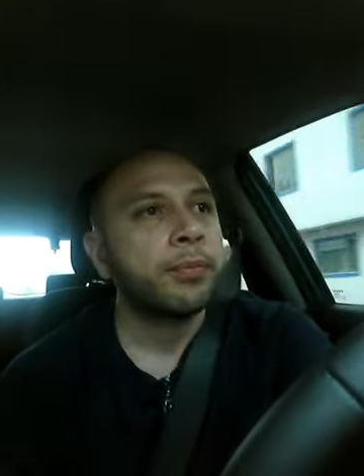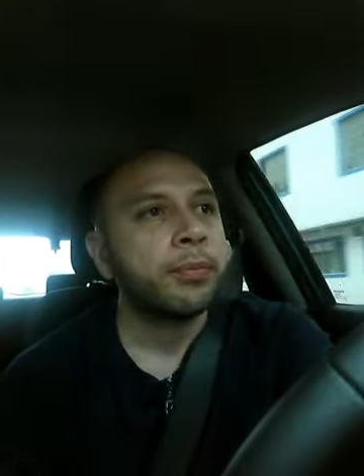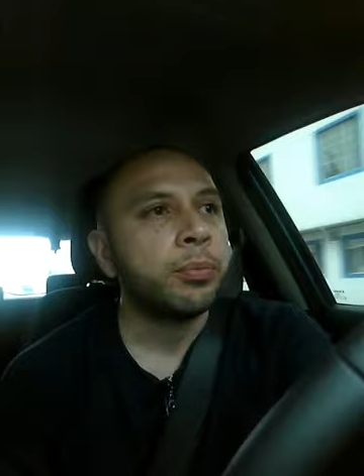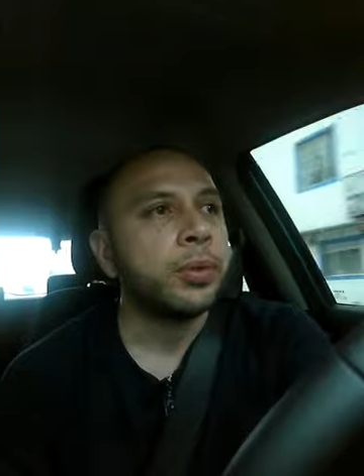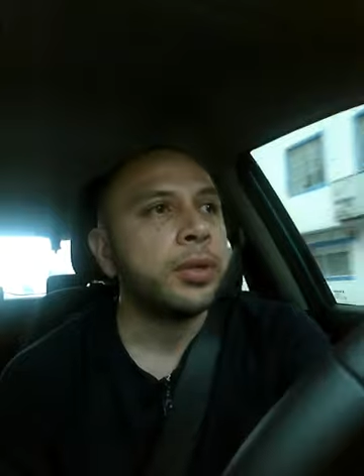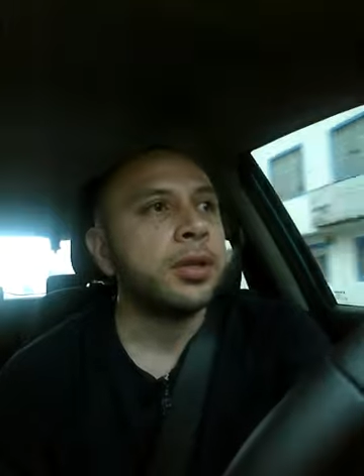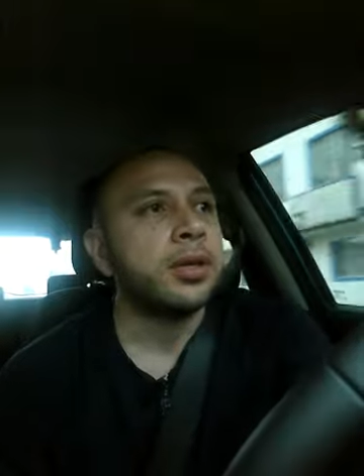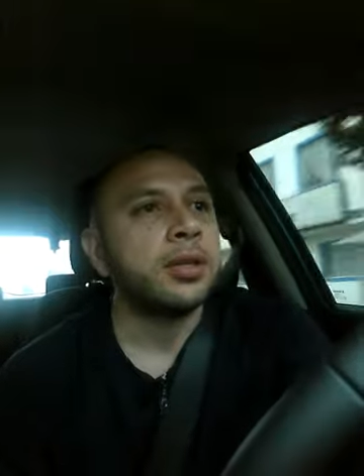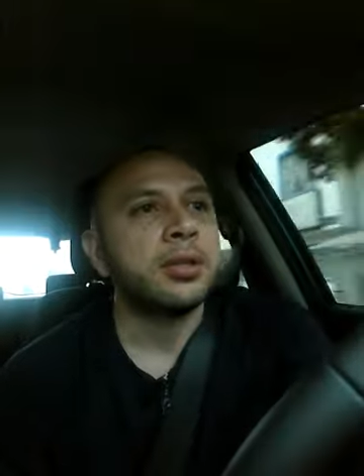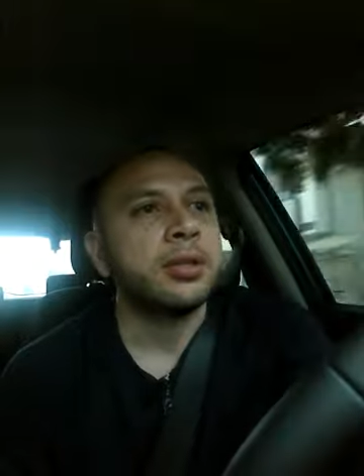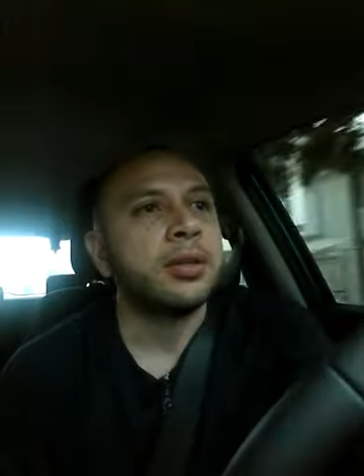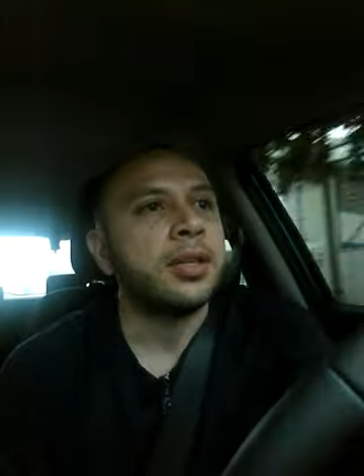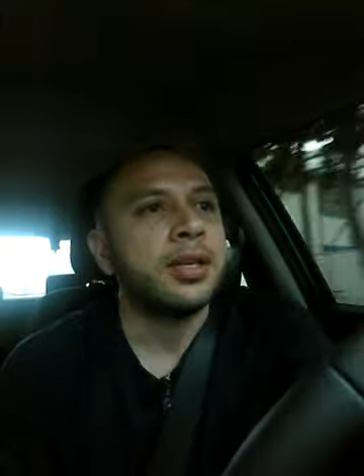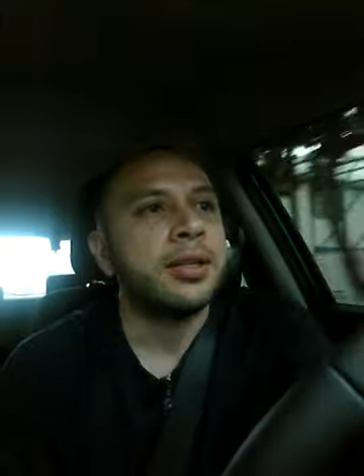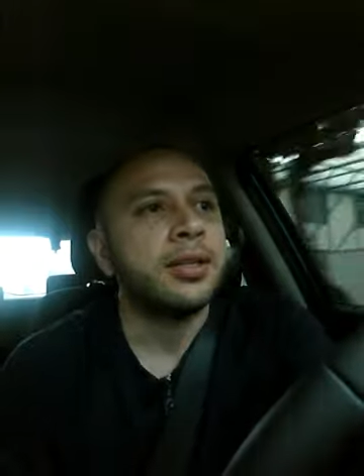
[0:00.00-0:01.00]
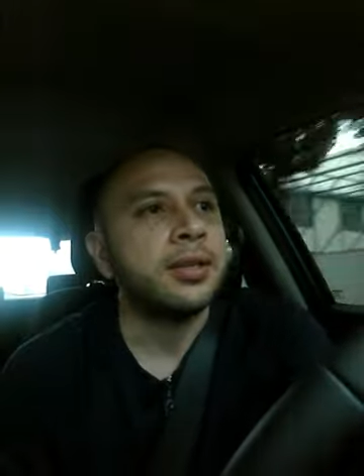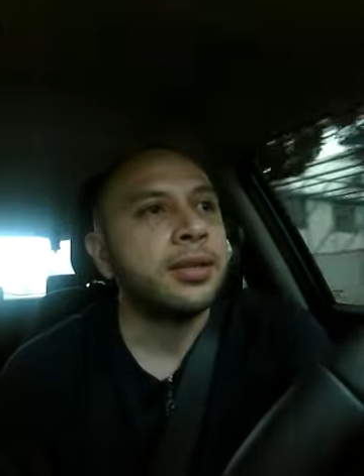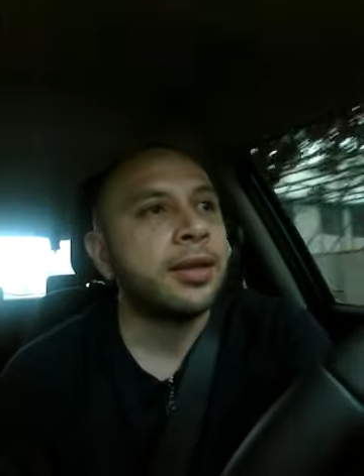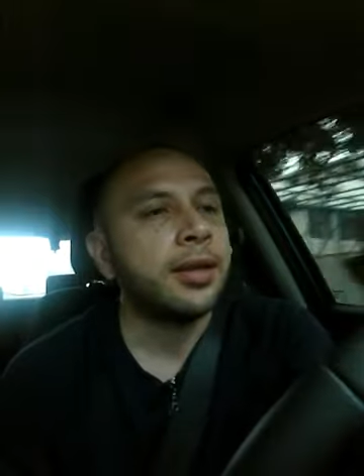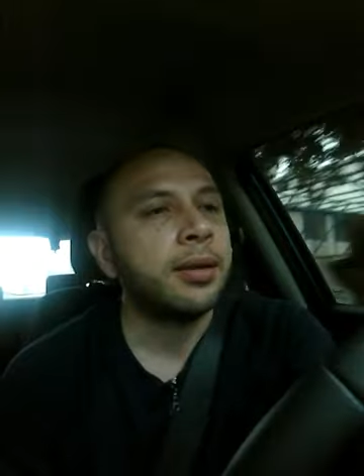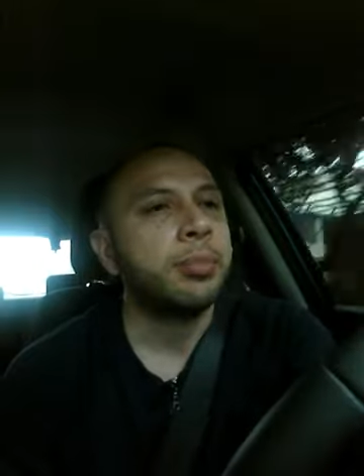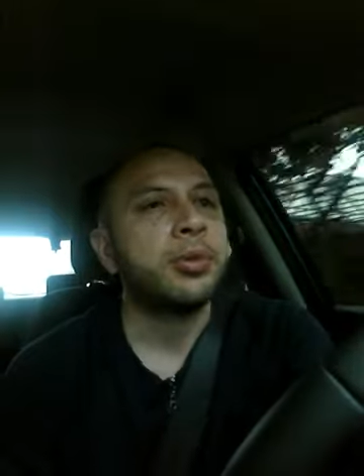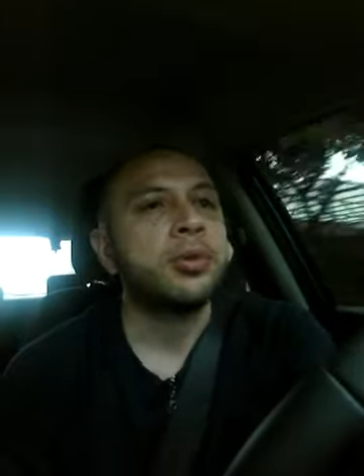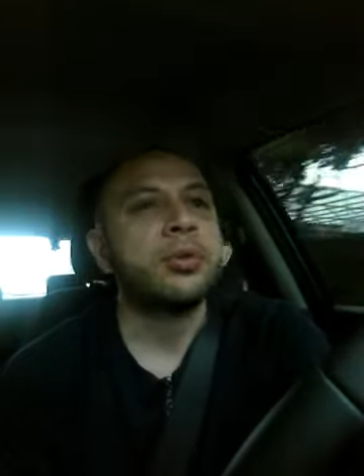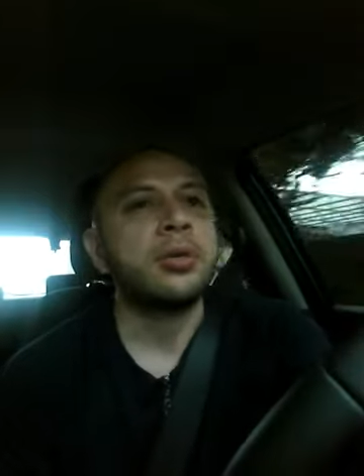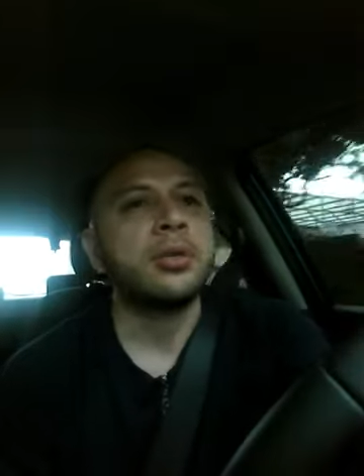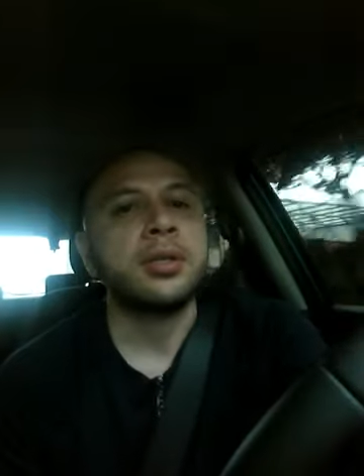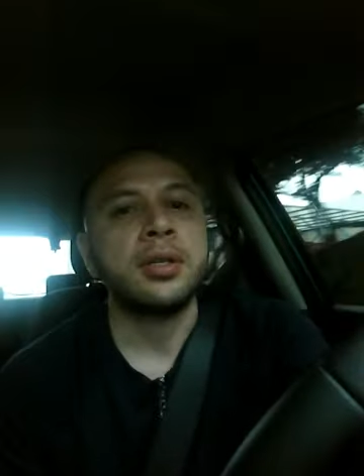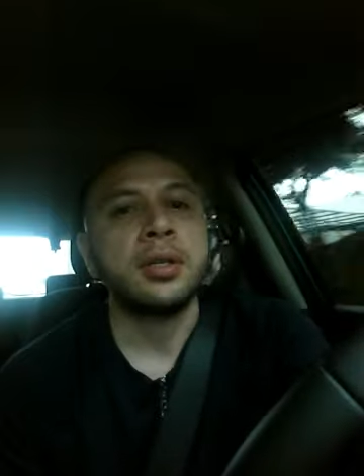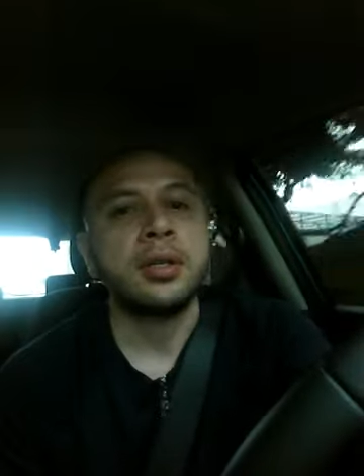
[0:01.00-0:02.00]
Because they just can't be
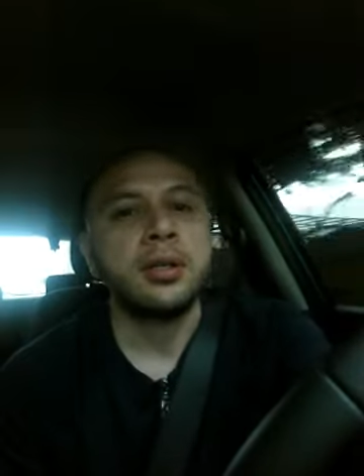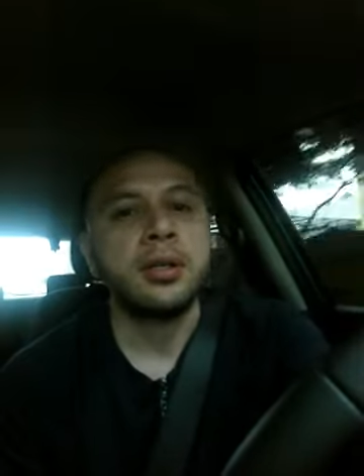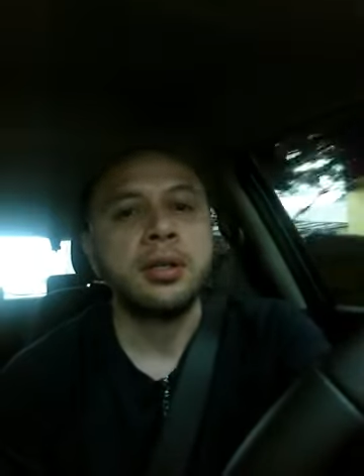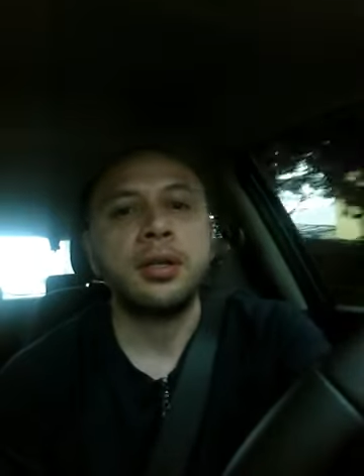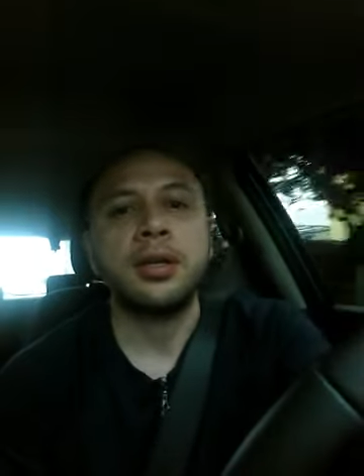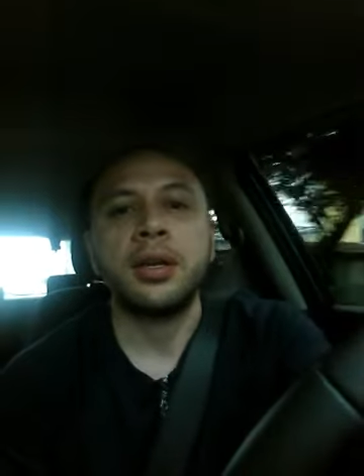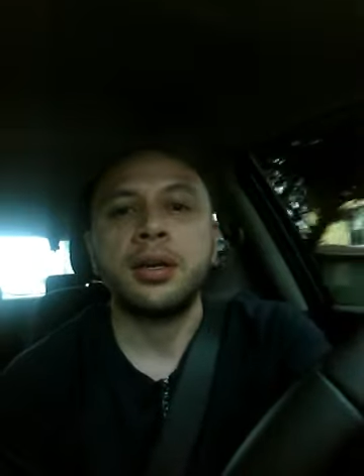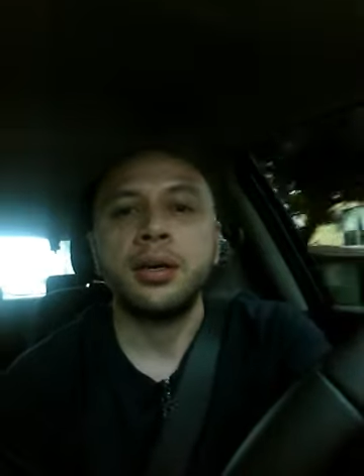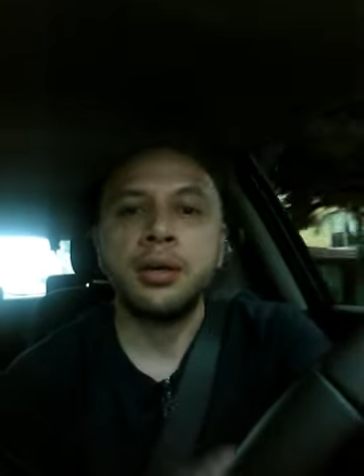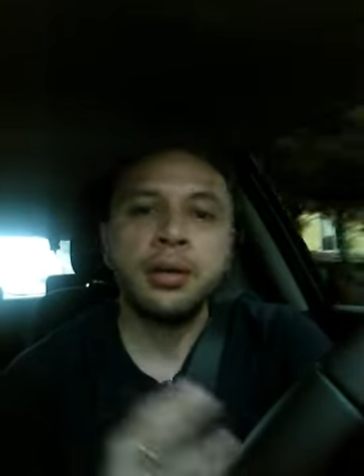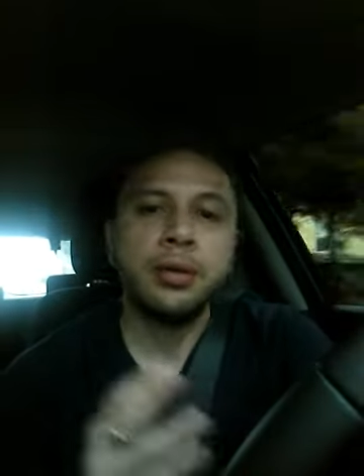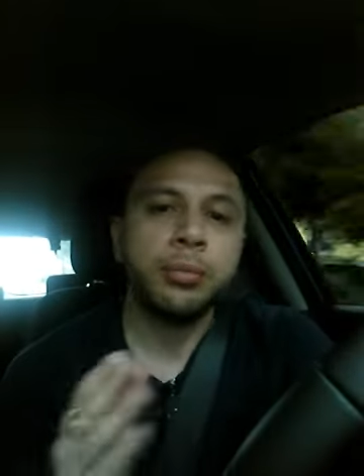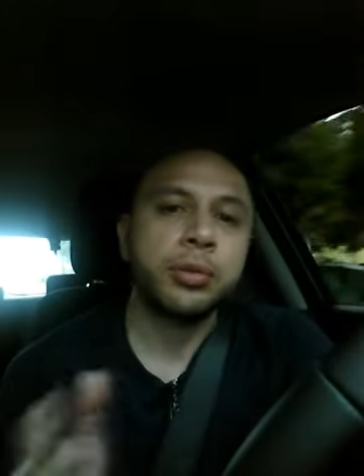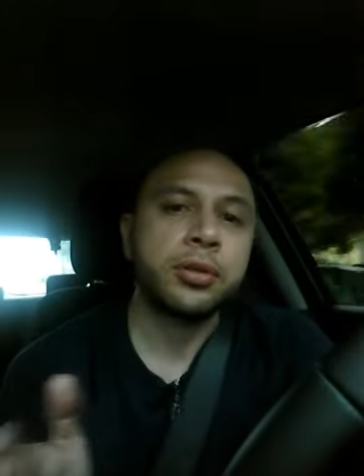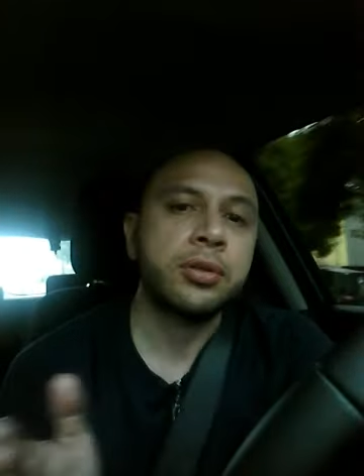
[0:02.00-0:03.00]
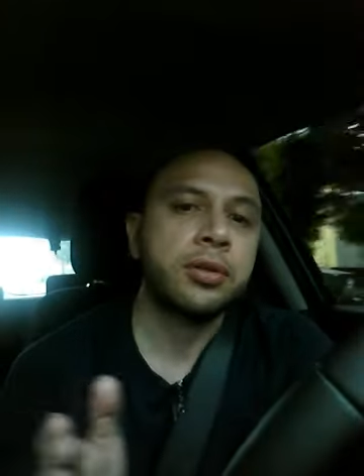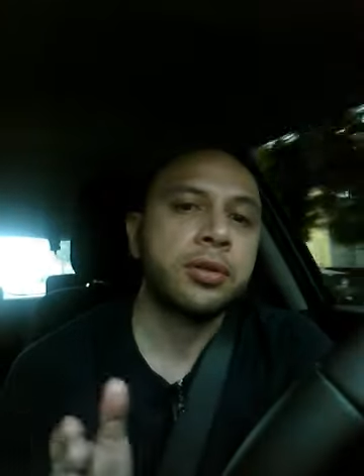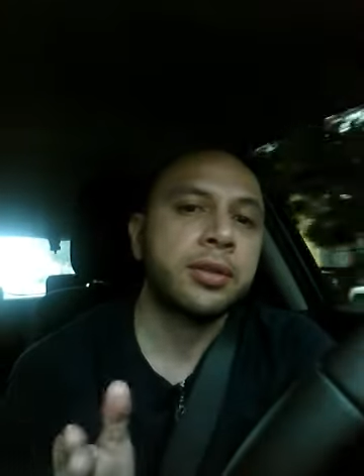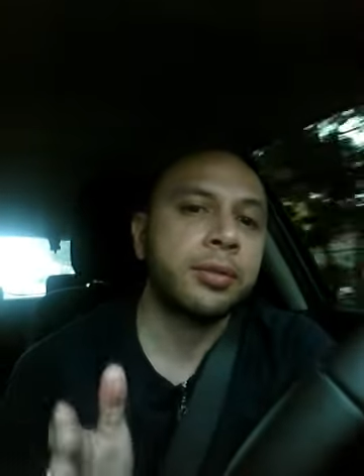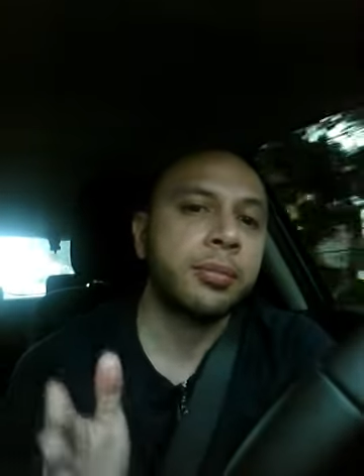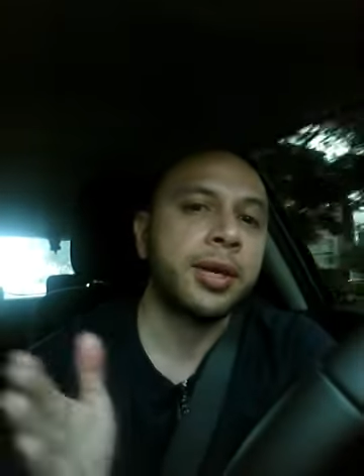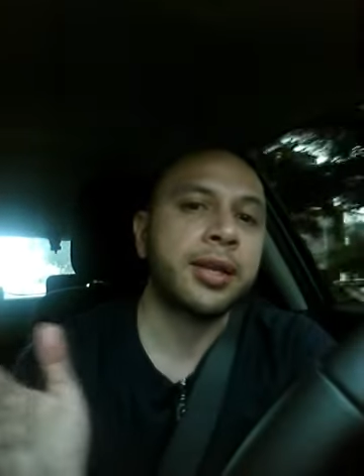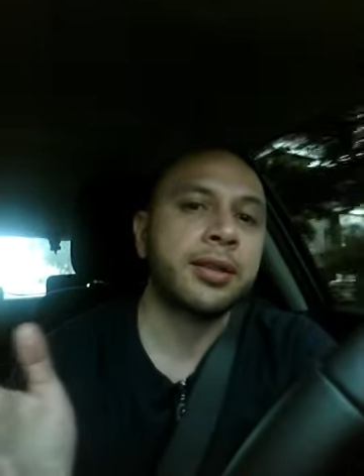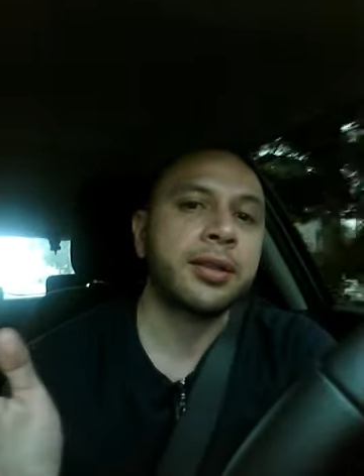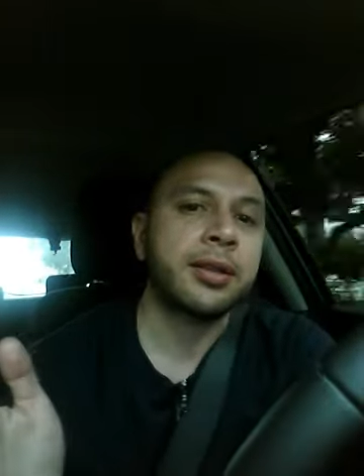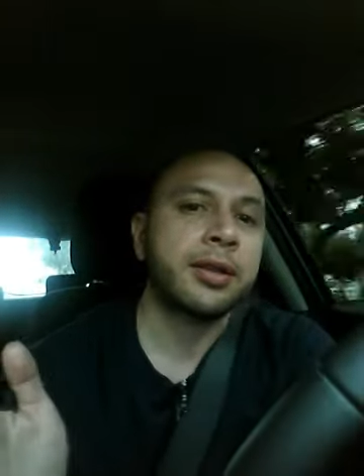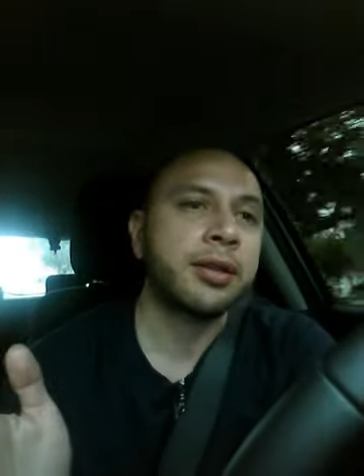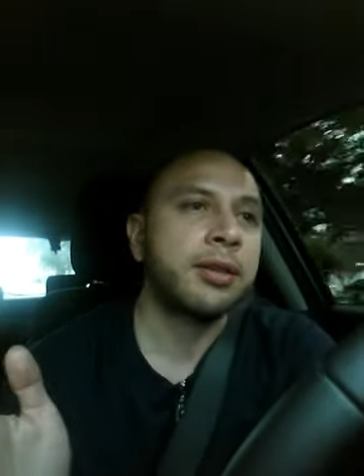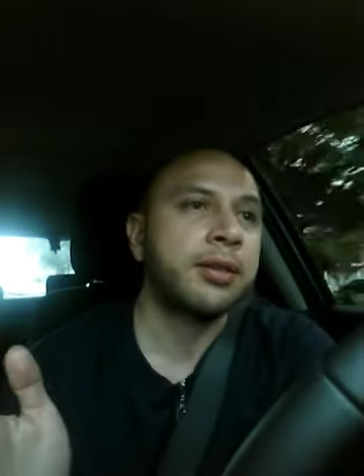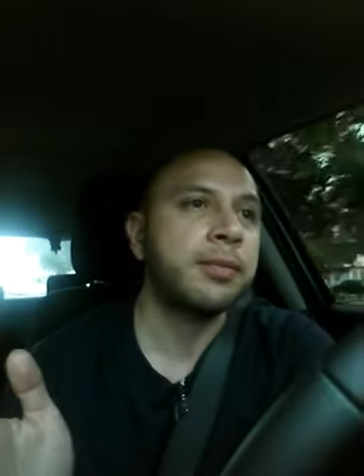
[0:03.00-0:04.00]
trusted. They couldn't be trusted back
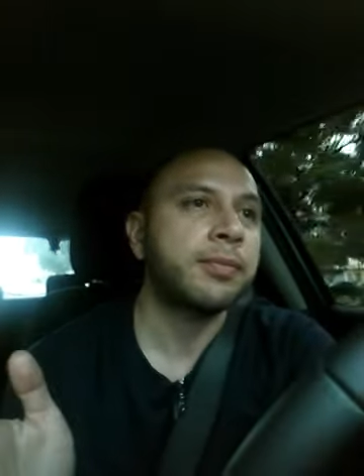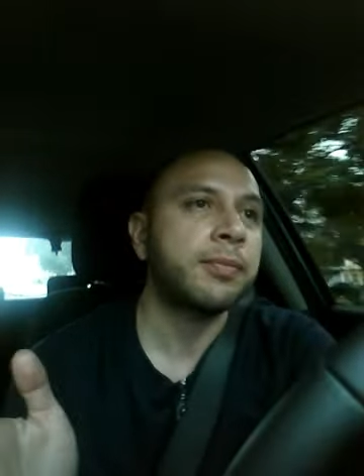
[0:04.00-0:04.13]
then,